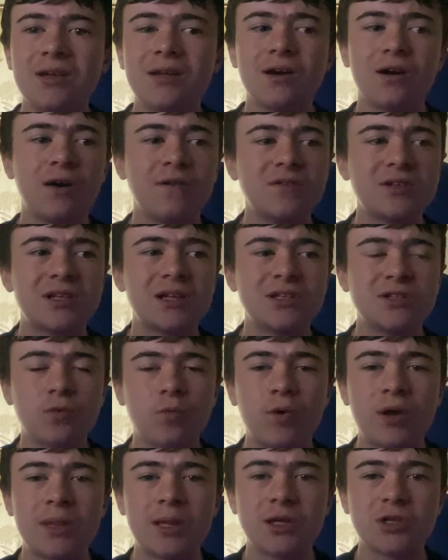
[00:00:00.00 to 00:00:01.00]
obviously, to
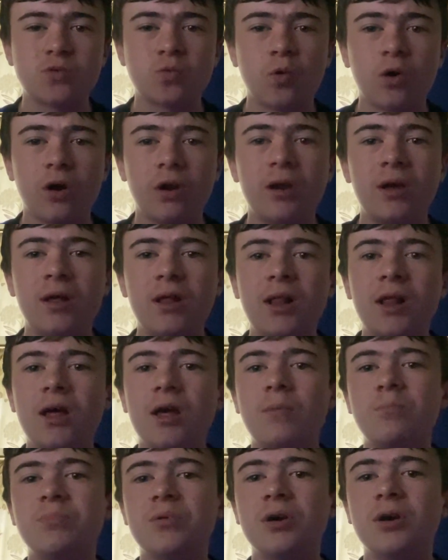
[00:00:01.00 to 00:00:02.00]
win this one.
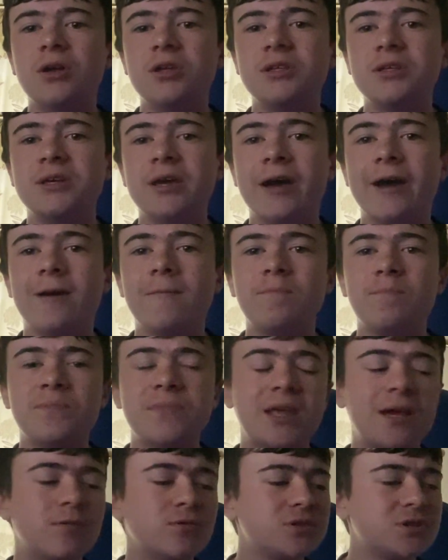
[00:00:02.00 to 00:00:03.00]
But, yeah,
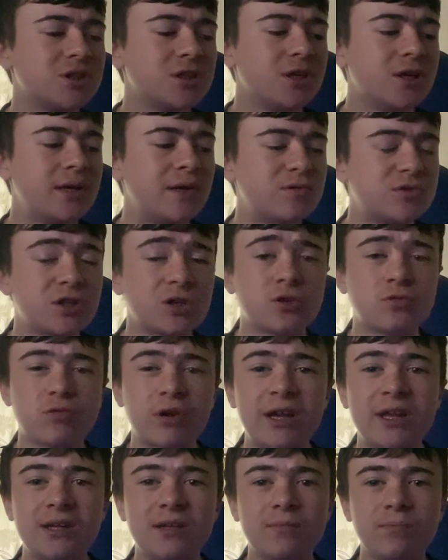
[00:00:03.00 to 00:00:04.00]
it was a, it was a
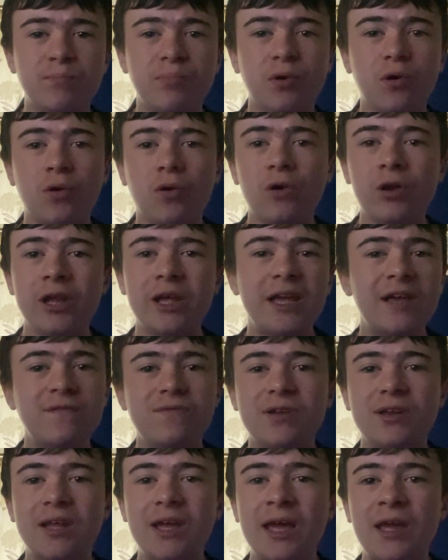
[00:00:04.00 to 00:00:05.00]
great ball,
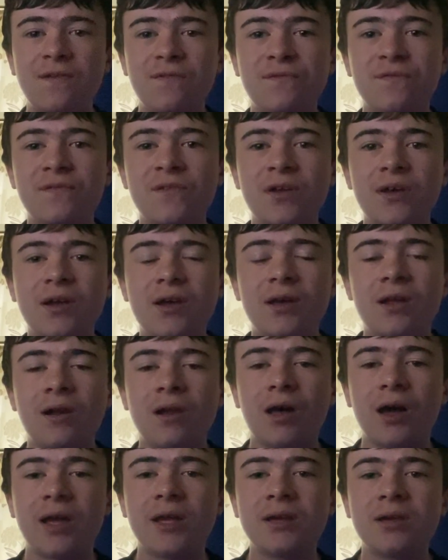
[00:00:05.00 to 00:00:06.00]
even if,
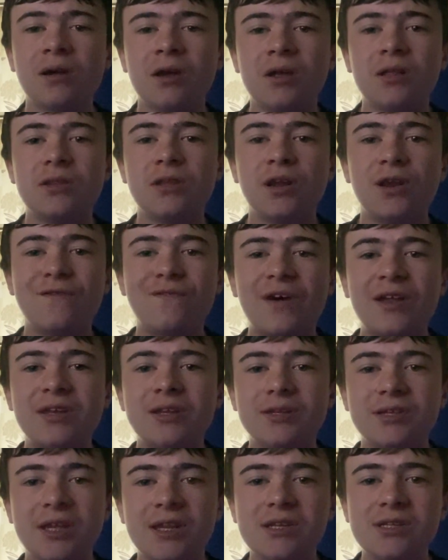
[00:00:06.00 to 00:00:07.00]
like, the
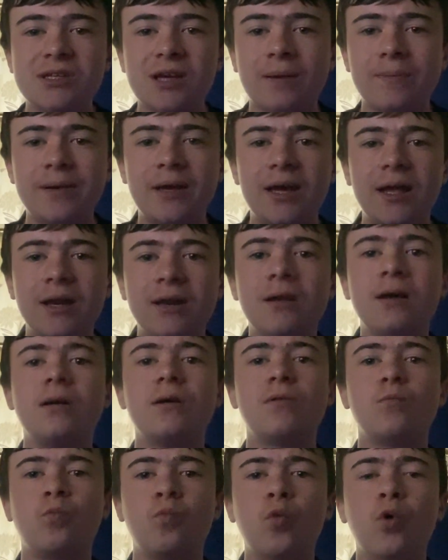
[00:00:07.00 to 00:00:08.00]
defender didn't tap it in.
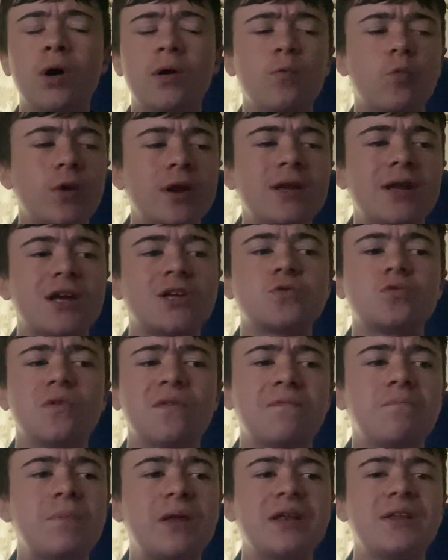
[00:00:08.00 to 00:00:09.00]
Windass would
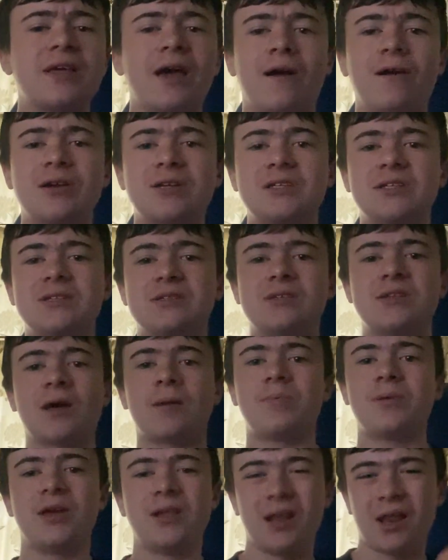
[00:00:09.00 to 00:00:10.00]
have been guaranteed to
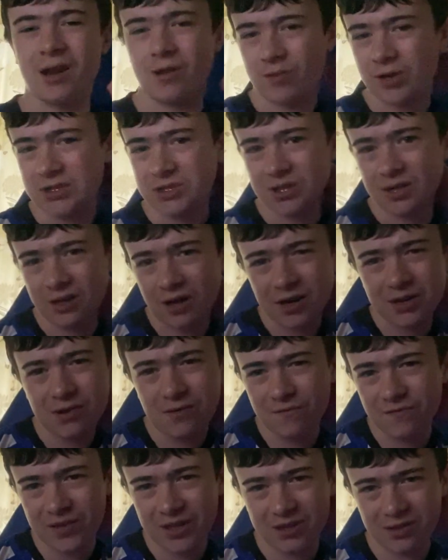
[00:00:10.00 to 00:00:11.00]
tap it in anyway, so that I
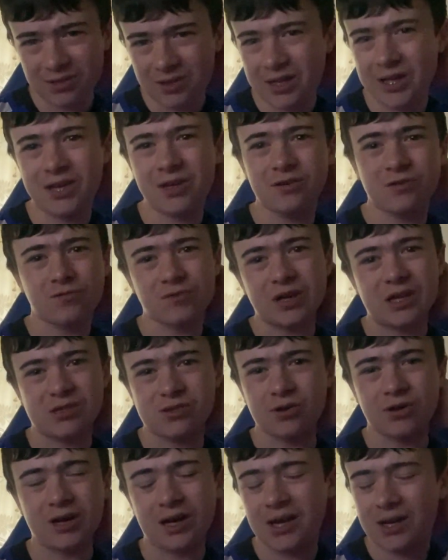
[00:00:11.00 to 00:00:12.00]
don't think he could have really
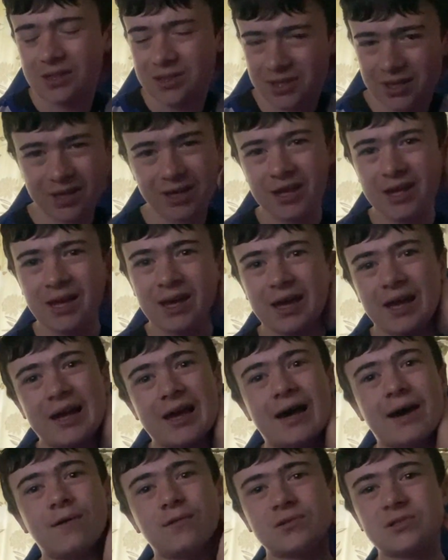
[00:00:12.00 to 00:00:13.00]
done anything
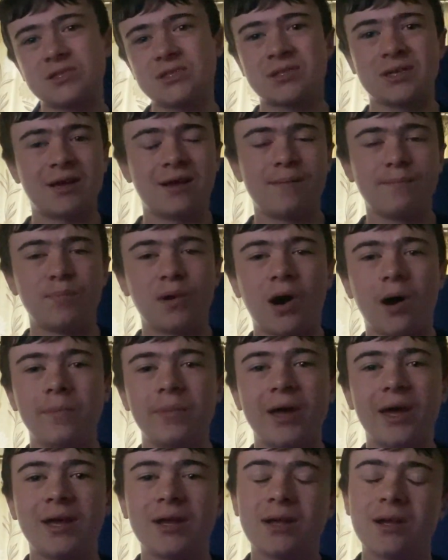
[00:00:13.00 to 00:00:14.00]
else.
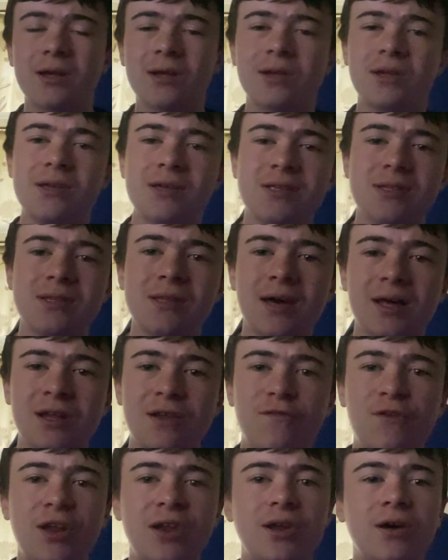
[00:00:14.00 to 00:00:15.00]
Barbe hid that
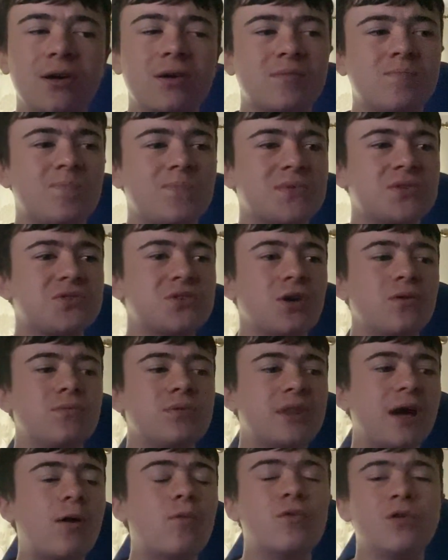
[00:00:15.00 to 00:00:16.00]
defender, so
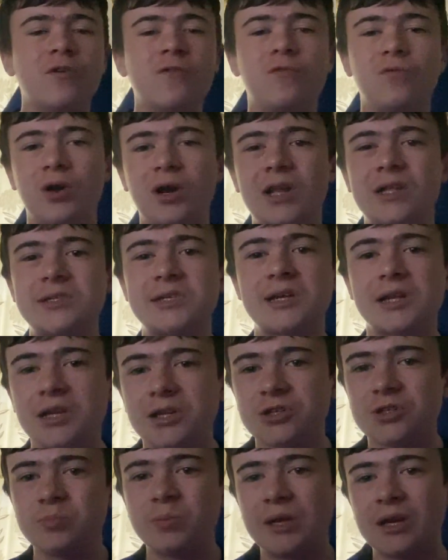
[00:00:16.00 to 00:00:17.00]
that would have realistically
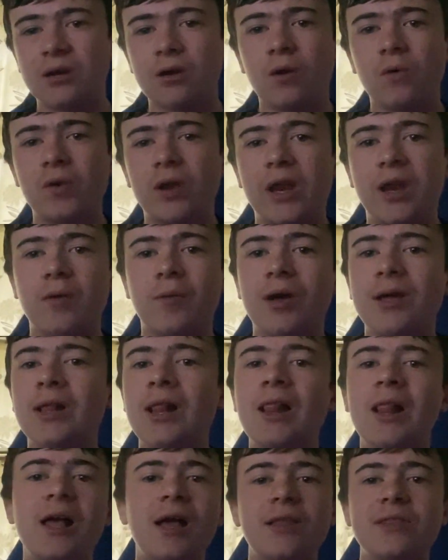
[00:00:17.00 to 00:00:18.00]
just been a goal anyway.
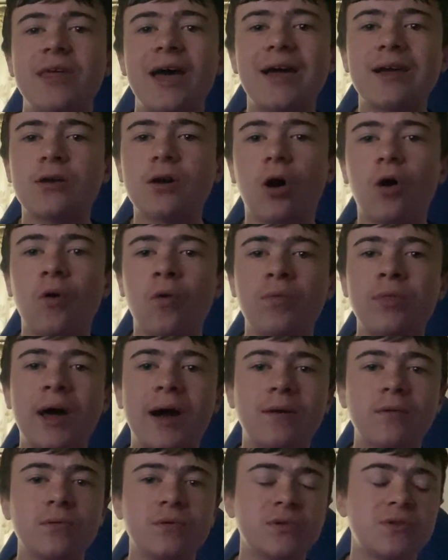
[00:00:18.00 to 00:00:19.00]
Their goal,
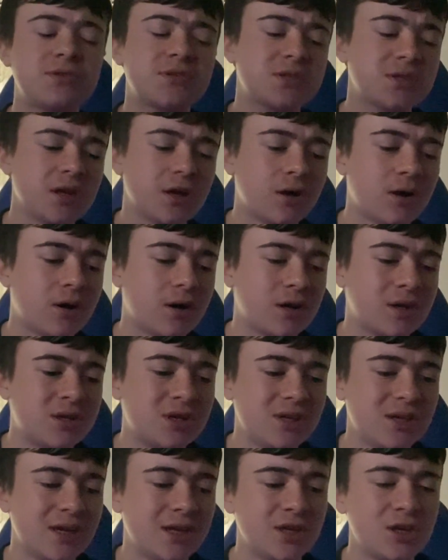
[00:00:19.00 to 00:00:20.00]
that was, ah,
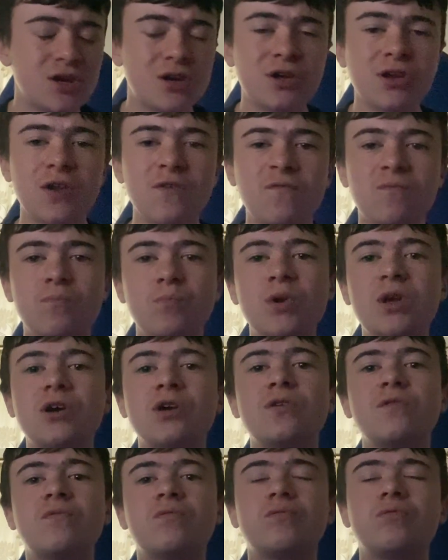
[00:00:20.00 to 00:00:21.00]
oh, you could have, we could
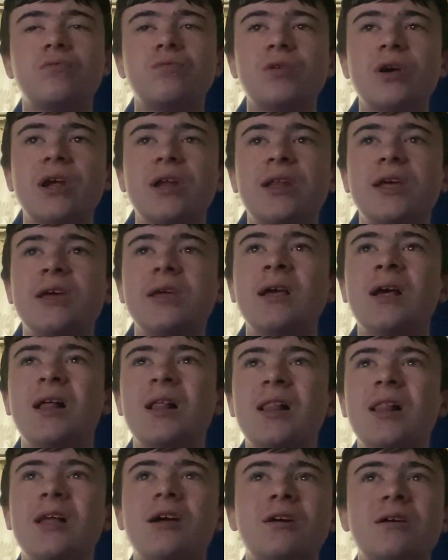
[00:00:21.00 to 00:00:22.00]
have really,
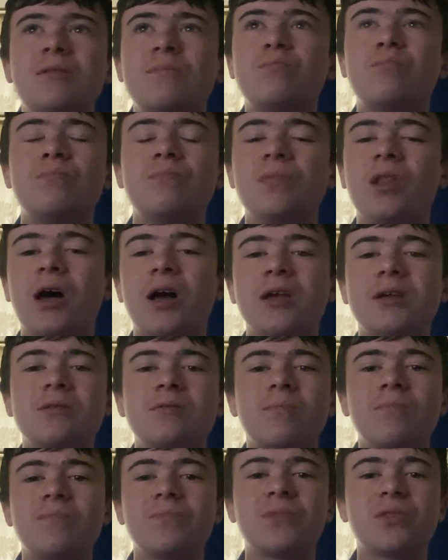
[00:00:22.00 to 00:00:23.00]
like,
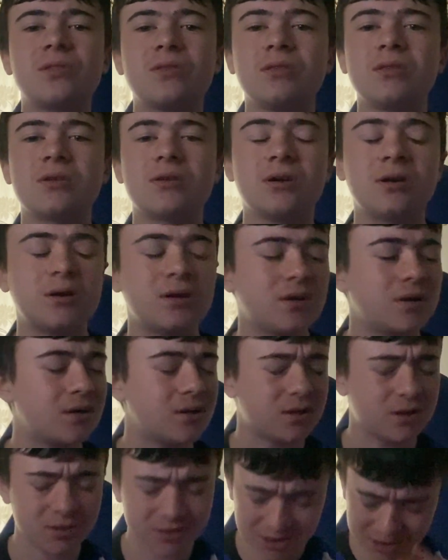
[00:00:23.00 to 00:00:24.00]

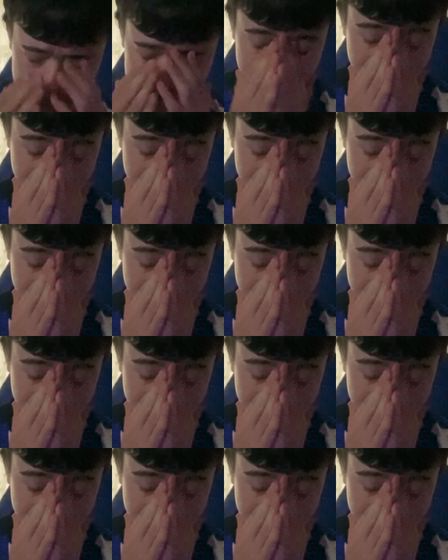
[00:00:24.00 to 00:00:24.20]
it's